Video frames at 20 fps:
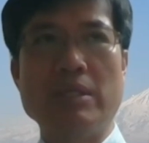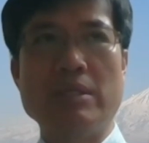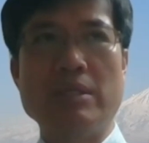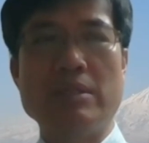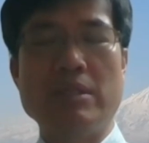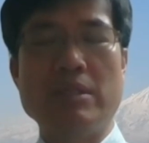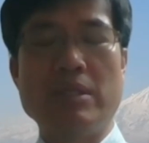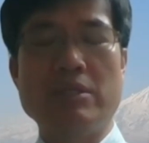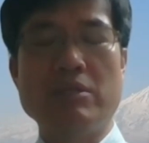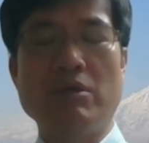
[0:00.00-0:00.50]

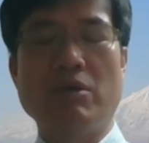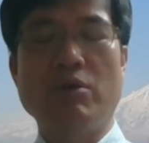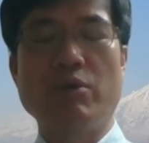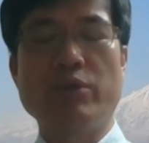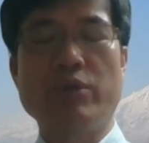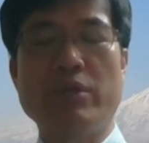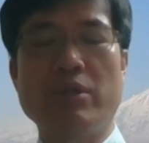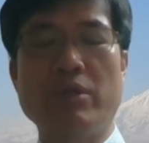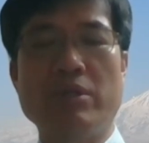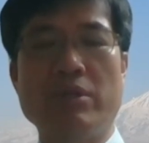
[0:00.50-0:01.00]
is
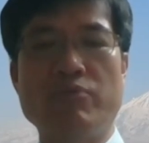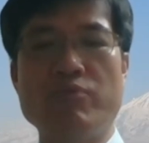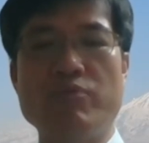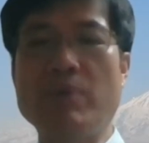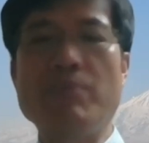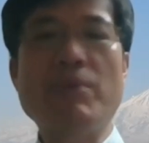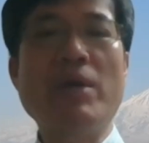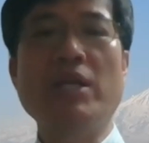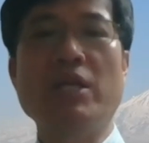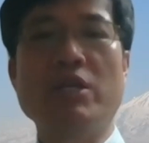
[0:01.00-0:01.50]
on the
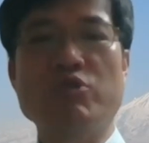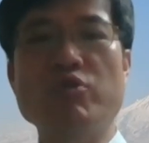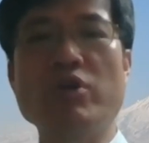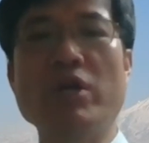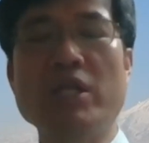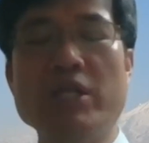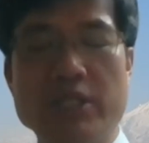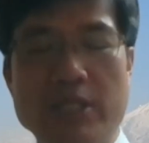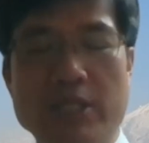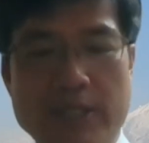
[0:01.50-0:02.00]
remaining
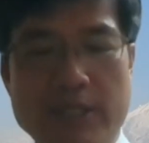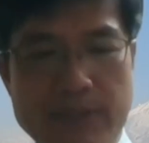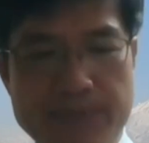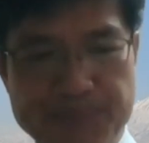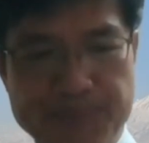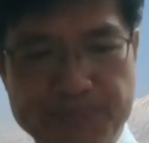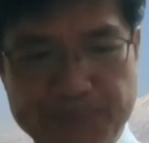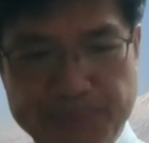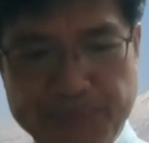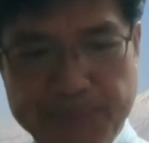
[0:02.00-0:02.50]
challenges.